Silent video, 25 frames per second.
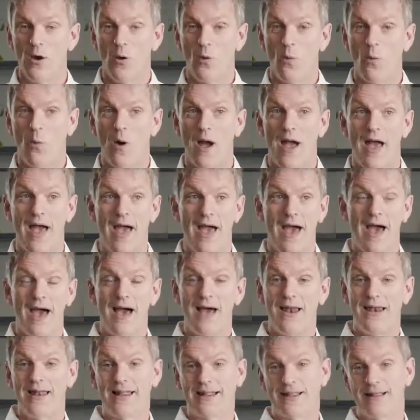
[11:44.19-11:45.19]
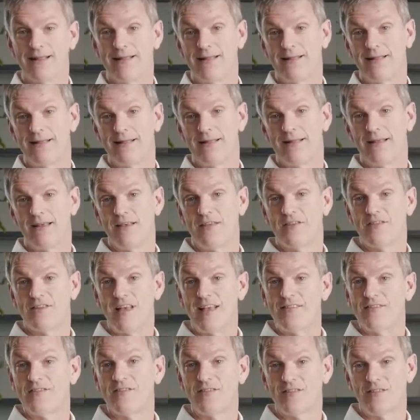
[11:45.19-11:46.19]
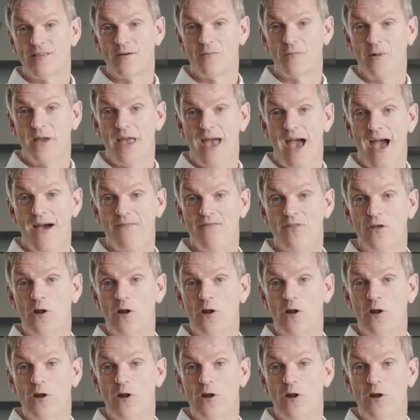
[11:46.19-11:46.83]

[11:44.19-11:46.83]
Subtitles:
where a little sensor that we have